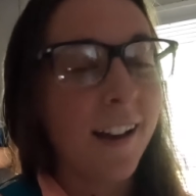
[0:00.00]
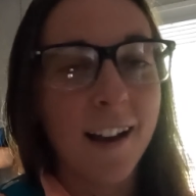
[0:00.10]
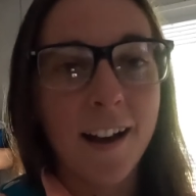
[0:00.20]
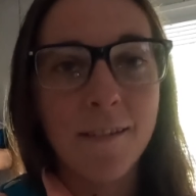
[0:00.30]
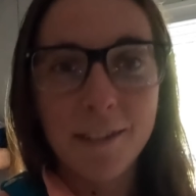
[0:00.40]

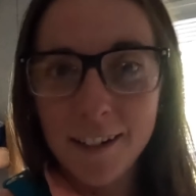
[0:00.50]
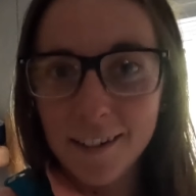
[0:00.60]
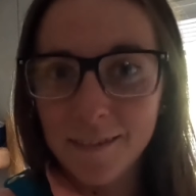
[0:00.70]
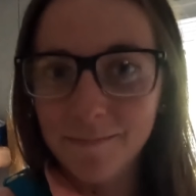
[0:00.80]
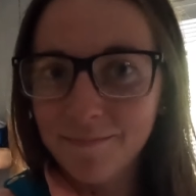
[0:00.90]
uh, for
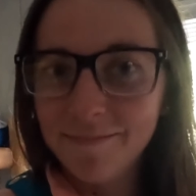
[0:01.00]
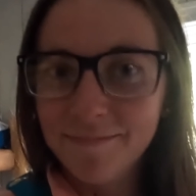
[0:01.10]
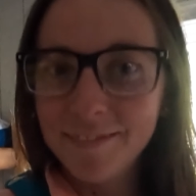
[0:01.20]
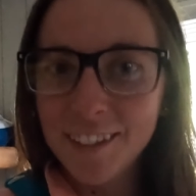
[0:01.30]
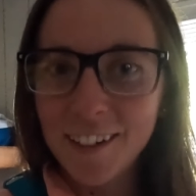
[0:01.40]
dinner.
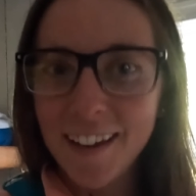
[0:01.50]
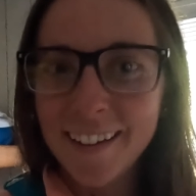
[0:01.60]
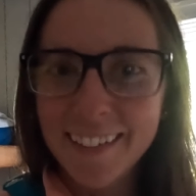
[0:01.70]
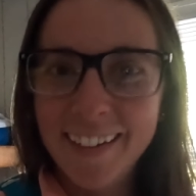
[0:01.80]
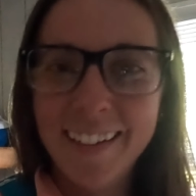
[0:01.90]
So yeah,